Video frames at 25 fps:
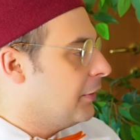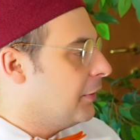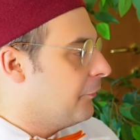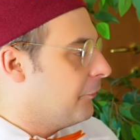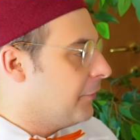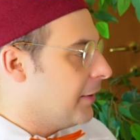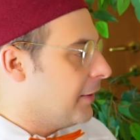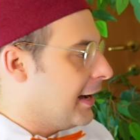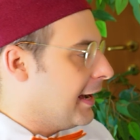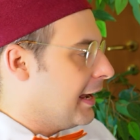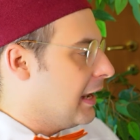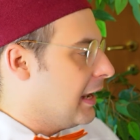
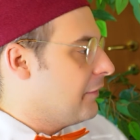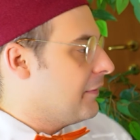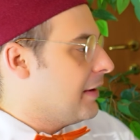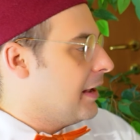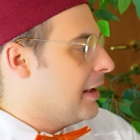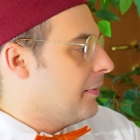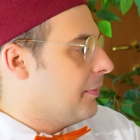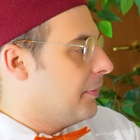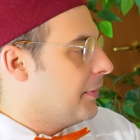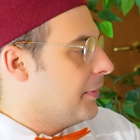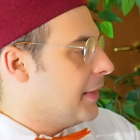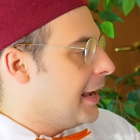5
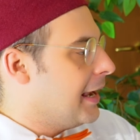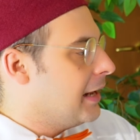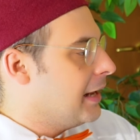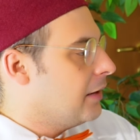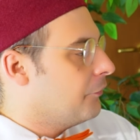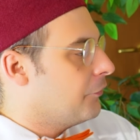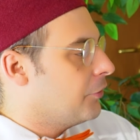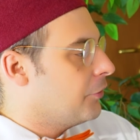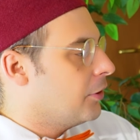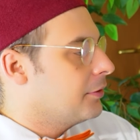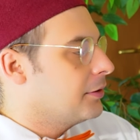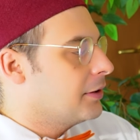and then
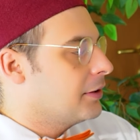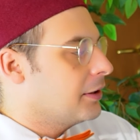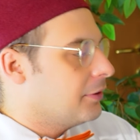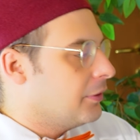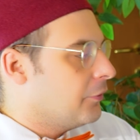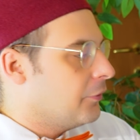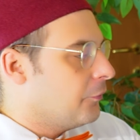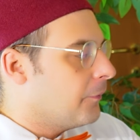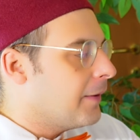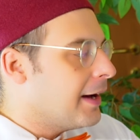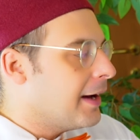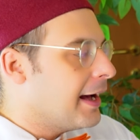from degree
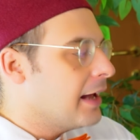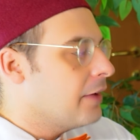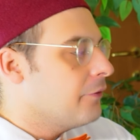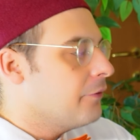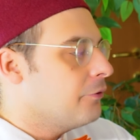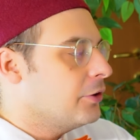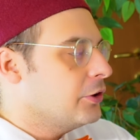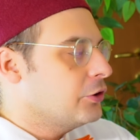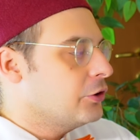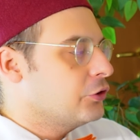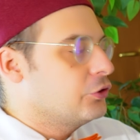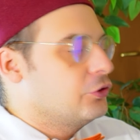5
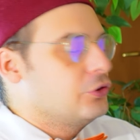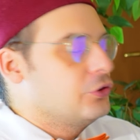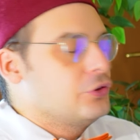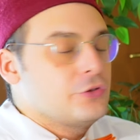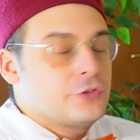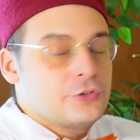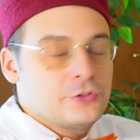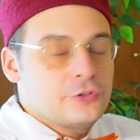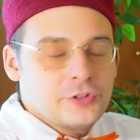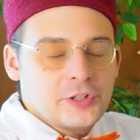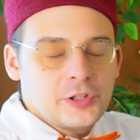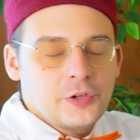
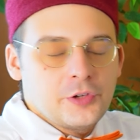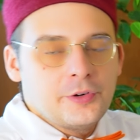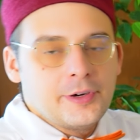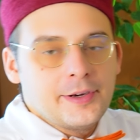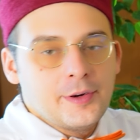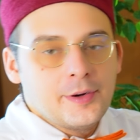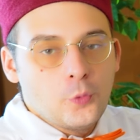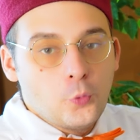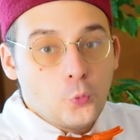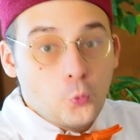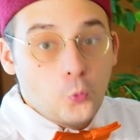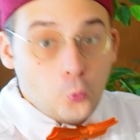returns to
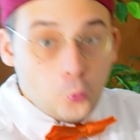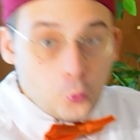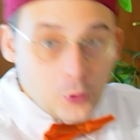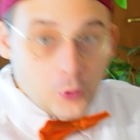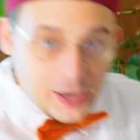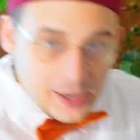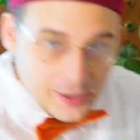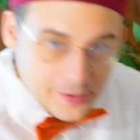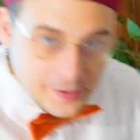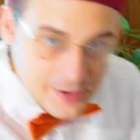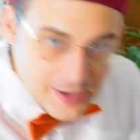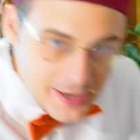degree
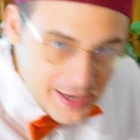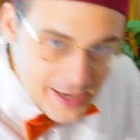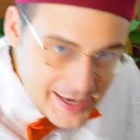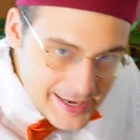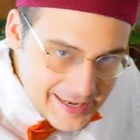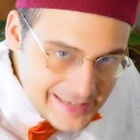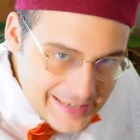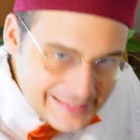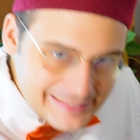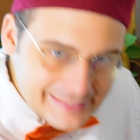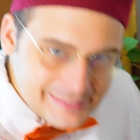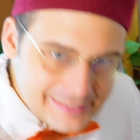1.
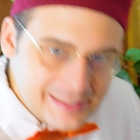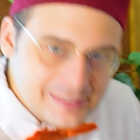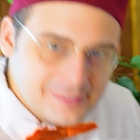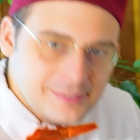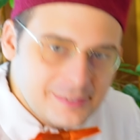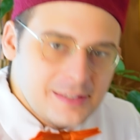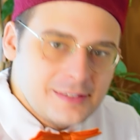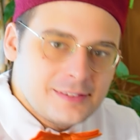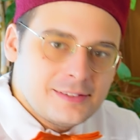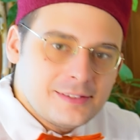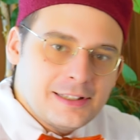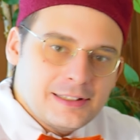This
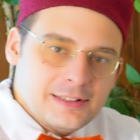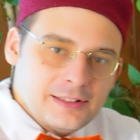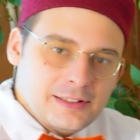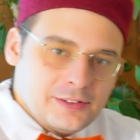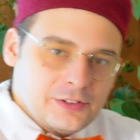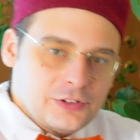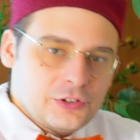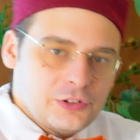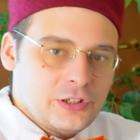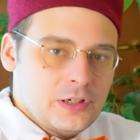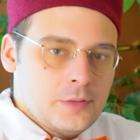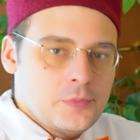is the
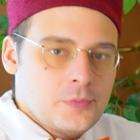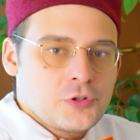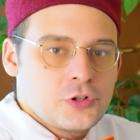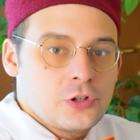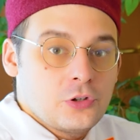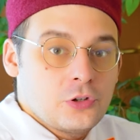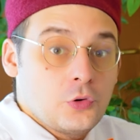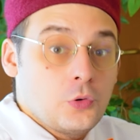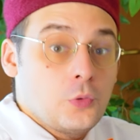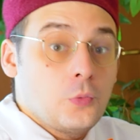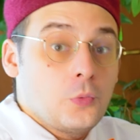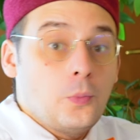
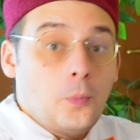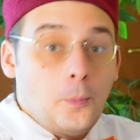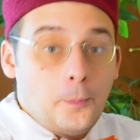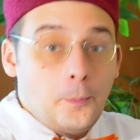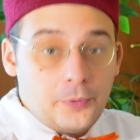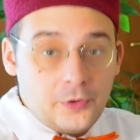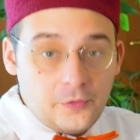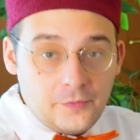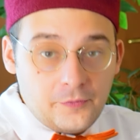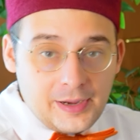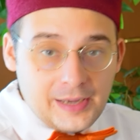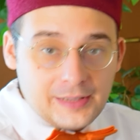description
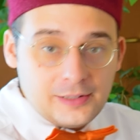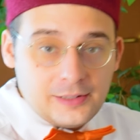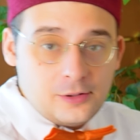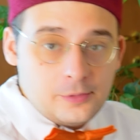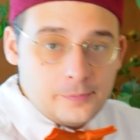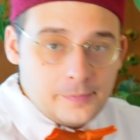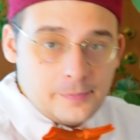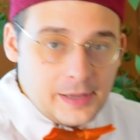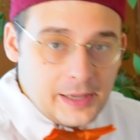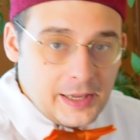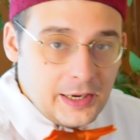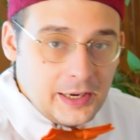
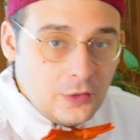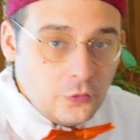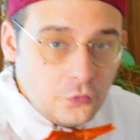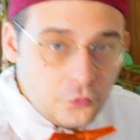provided by